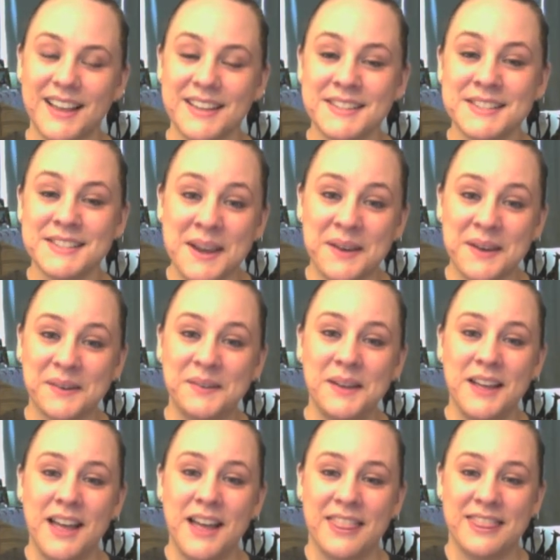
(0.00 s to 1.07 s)
So
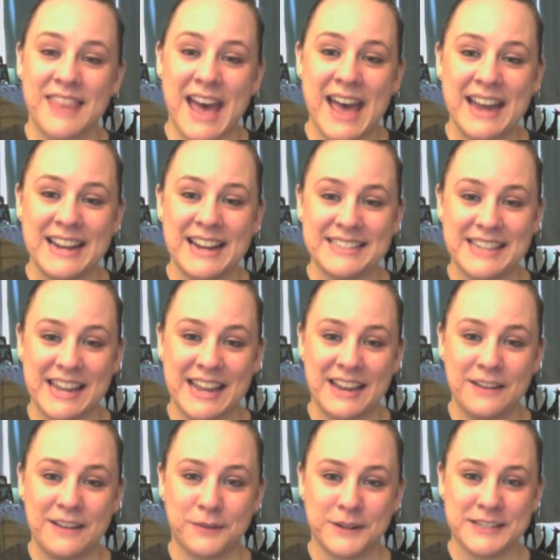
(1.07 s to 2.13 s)
that is
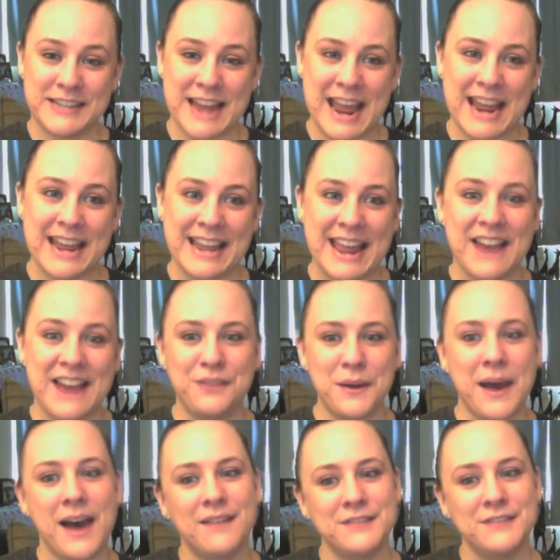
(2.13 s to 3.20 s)
it for today. Again, if you
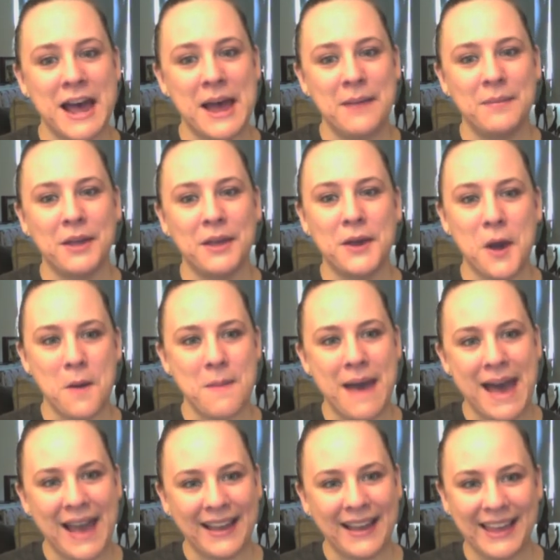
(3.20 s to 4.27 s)
have time, go
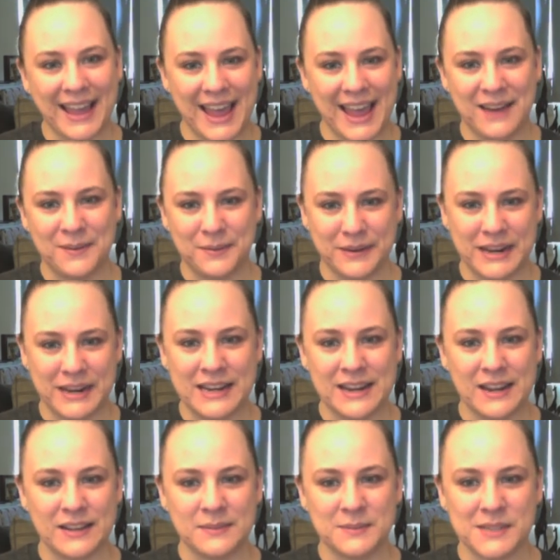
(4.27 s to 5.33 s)
back and
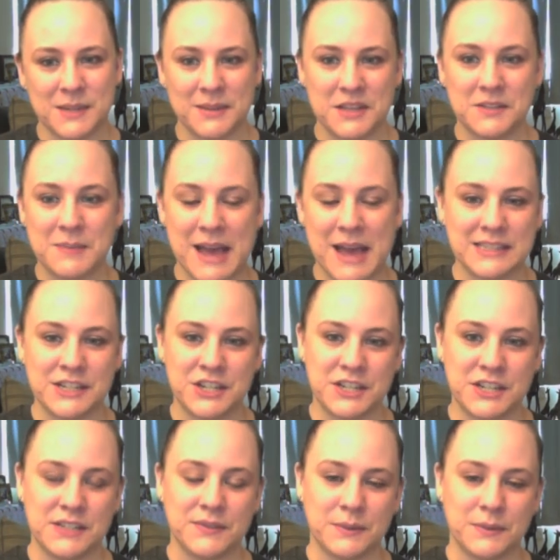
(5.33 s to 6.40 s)
read some of those
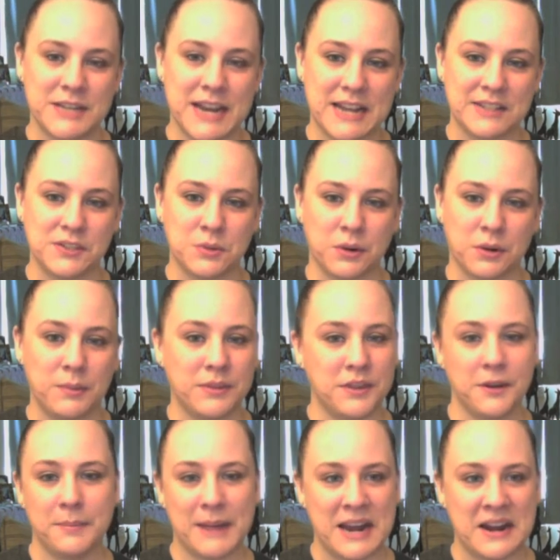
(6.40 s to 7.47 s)
passages from today's story with
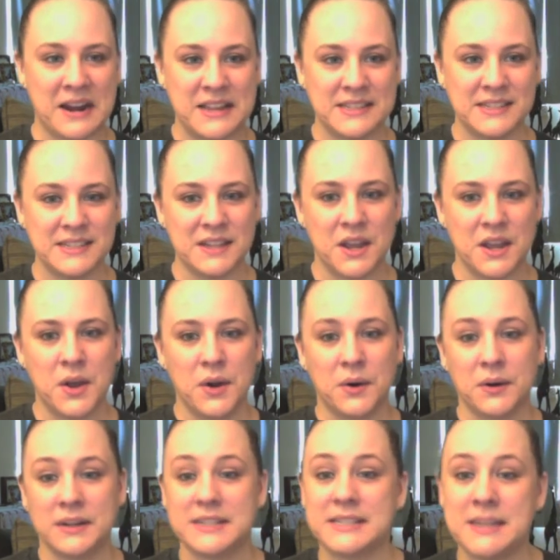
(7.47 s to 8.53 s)
your parents
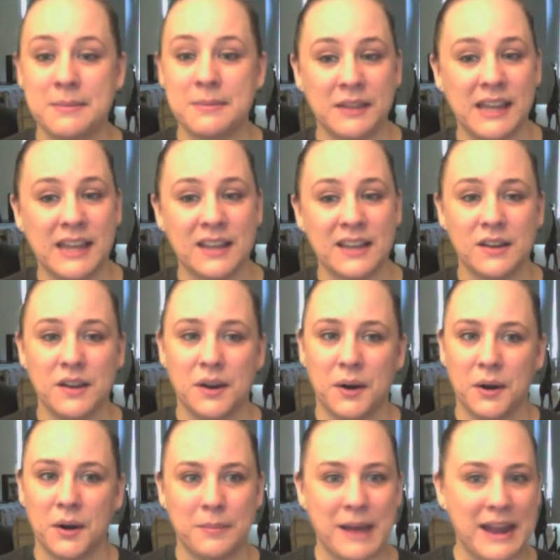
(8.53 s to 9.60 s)
or sibling
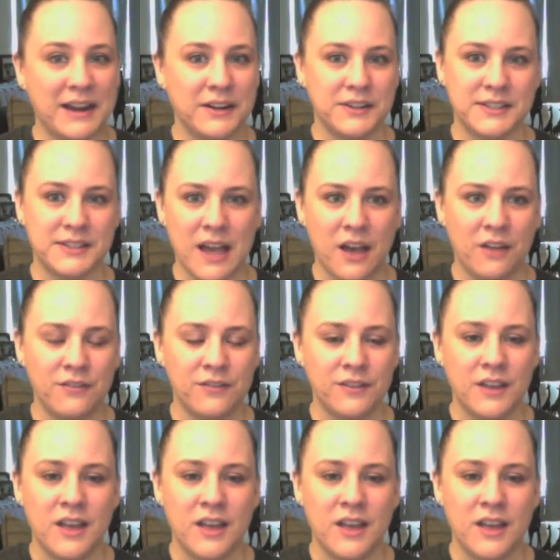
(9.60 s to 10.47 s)
or by yourself.